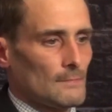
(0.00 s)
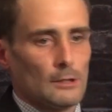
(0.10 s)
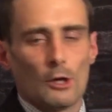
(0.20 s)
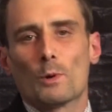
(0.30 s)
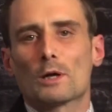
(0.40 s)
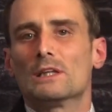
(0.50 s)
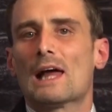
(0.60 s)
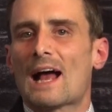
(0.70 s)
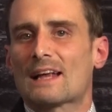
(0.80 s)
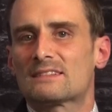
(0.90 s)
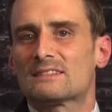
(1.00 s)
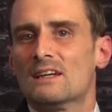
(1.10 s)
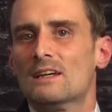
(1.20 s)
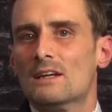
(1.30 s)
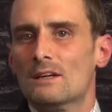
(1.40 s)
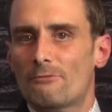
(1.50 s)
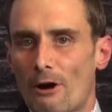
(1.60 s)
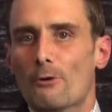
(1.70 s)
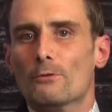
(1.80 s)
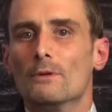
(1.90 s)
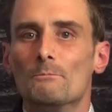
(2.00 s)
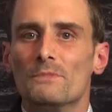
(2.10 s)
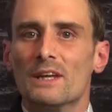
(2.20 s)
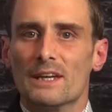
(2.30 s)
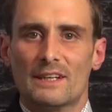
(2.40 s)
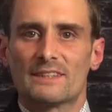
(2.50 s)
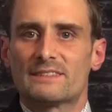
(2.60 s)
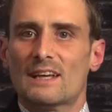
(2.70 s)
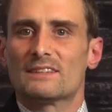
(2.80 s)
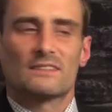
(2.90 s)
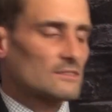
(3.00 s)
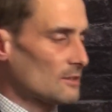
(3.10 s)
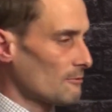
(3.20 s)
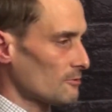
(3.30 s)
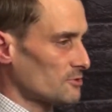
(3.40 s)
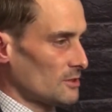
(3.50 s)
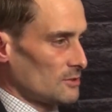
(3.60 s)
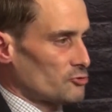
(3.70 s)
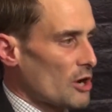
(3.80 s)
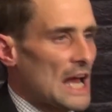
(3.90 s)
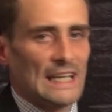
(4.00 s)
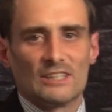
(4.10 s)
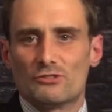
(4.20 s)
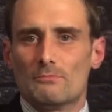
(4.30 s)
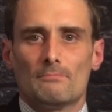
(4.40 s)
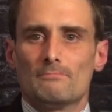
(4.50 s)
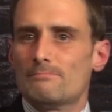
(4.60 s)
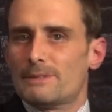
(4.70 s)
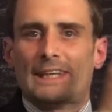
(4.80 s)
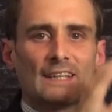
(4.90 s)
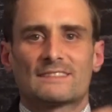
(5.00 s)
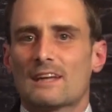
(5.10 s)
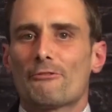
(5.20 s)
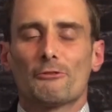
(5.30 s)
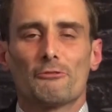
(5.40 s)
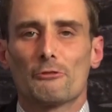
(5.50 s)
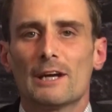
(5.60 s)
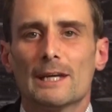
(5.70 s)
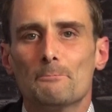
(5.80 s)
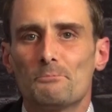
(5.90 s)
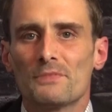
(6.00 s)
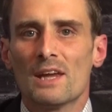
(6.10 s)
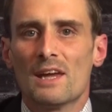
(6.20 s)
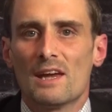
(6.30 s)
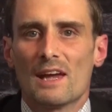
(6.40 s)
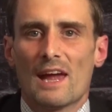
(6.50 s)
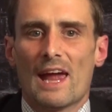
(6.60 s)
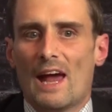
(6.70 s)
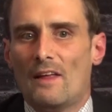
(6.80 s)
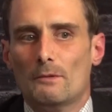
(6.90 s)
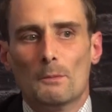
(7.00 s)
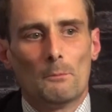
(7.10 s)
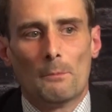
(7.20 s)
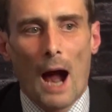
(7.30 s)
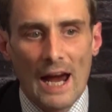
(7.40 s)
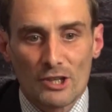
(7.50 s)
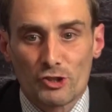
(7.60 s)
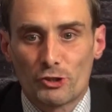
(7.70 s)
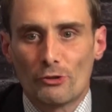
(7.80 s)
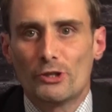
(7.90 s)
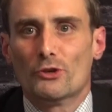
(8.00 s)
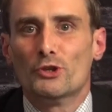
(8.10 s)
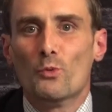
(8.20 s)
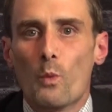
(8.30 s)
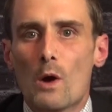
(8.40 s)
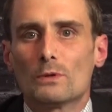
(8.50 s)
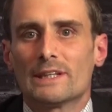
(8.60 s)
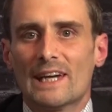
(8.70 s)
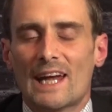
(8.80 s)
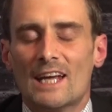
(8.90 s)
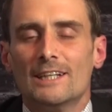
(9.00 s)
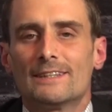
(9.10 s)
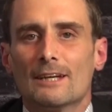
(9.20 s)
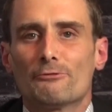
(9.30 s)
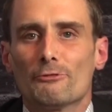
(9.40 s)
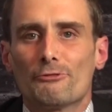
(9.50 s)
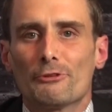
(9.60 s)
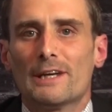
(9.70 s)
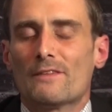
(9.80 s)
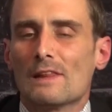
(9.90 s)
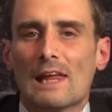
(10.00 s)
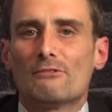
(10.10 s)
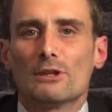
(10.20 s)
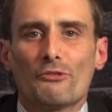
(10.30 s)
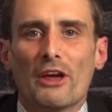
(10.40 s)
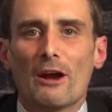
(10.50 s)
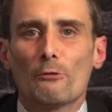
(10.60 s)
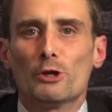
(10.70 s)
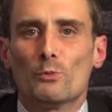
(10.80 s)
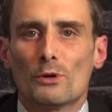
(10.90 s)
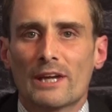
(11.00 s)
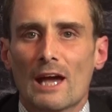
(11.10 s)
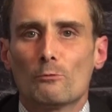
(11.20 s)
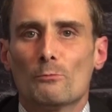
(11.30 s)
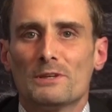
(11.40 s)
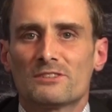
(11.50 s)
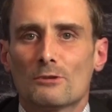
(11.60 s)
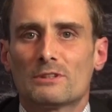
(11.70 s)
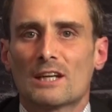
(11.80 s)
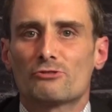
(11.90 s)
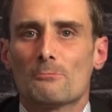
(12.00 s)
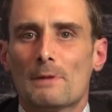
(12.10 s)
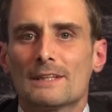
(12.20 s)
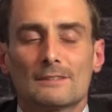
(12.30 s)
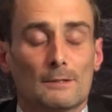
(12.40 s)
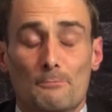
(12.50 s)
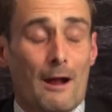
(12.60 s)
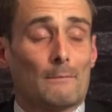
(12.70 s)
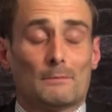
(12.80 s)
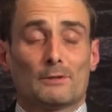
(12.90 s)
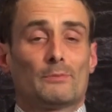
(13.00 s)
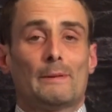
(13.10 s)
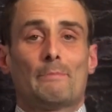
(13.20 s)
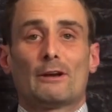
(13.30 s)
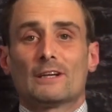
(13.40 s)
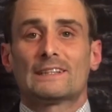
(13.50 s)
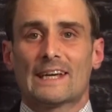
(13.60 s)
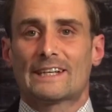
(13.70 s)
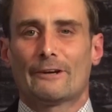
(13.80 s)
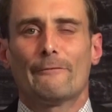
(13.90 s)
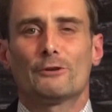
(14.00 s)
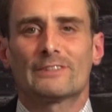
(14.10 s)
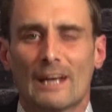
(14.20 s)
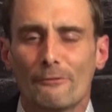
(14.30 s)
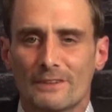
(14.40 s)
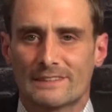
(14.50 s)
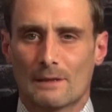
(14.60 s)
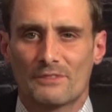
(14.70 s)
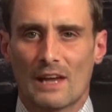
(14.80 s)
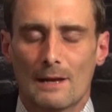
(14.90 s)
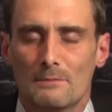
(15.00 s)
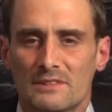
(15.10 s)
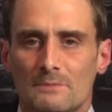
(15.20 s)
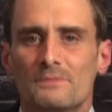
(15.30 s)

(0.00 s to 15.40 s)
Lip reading: lower class vote, in a sense, to try and get stuff for free. And I assure you, you won't get anything for free. The level of care you will get will be so detrimental, it probably would be better to take care of yourself at some times.